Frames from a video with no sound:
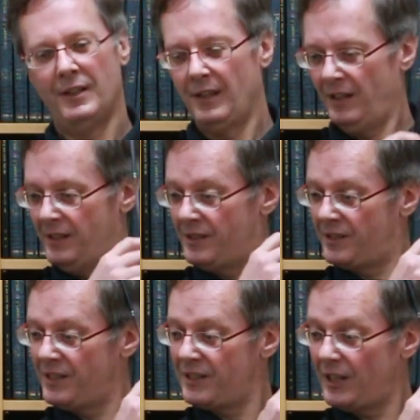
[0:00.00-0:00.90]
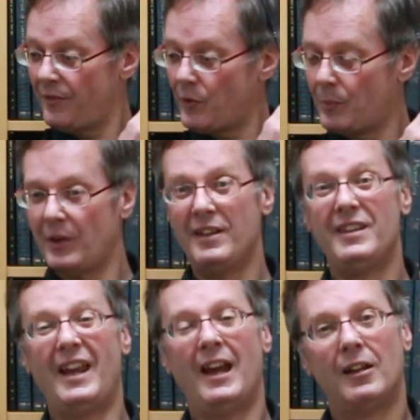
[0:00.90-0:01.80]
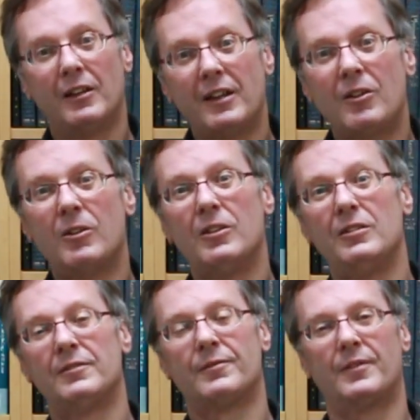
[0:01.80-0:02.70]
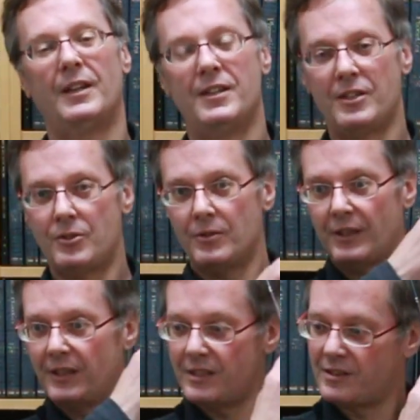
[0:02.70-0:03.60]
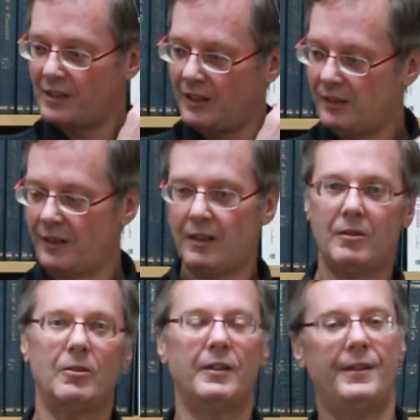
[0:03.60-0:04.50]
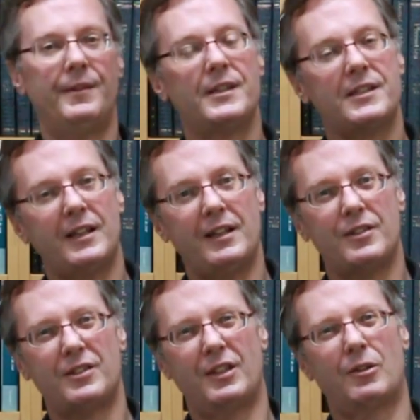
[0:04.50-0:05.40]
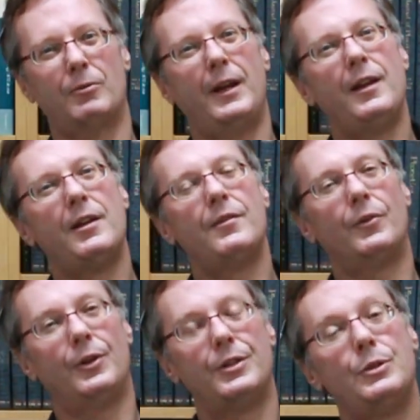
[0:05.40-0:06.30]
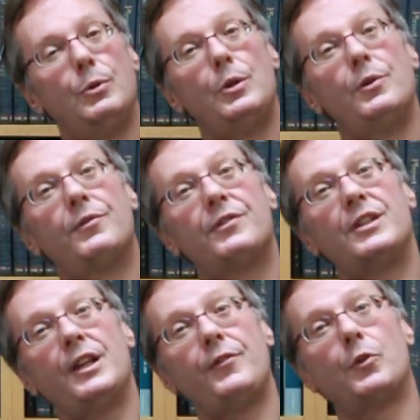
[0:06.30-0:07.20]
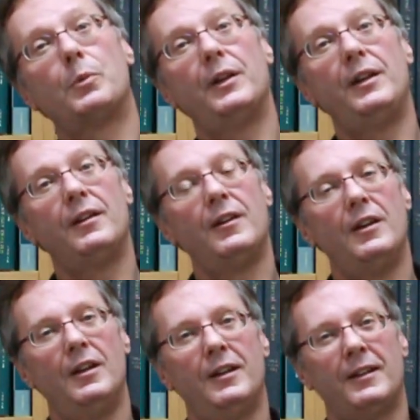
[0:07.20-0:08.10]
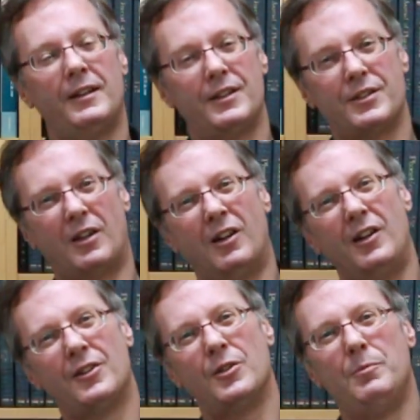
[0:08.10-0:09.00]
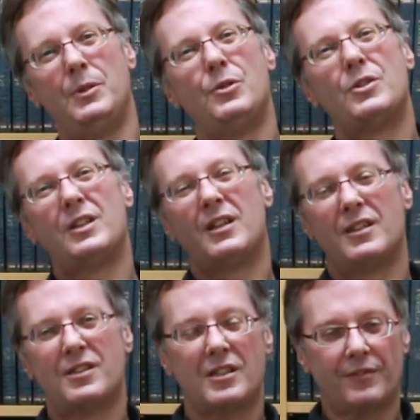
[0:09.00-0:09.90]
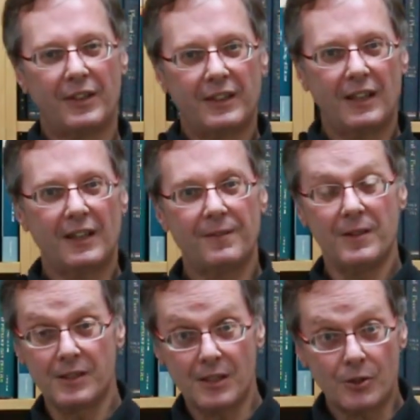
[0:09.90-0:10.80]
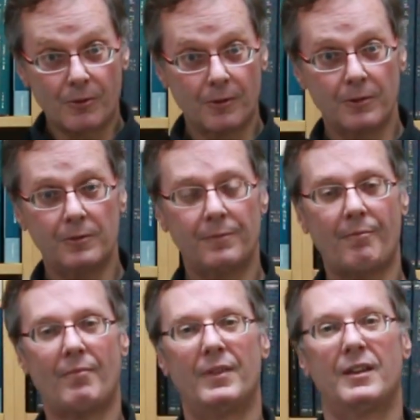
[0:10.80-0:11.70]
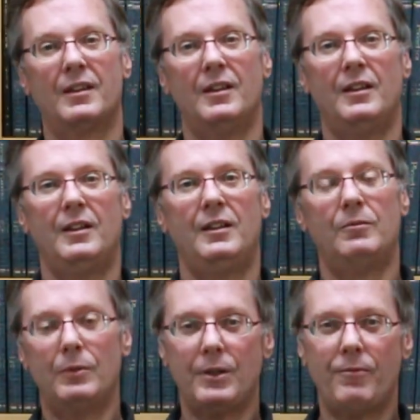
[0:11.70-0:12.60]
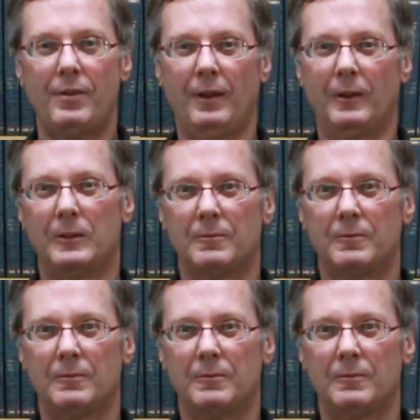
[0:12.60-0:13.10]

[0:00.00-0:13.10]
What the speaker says: Is this side of your brain analytical? Is it true that this is analytical and this side is the creative or intuitive side of your brain that does art and music and stuff like that? Is that true? What do you think?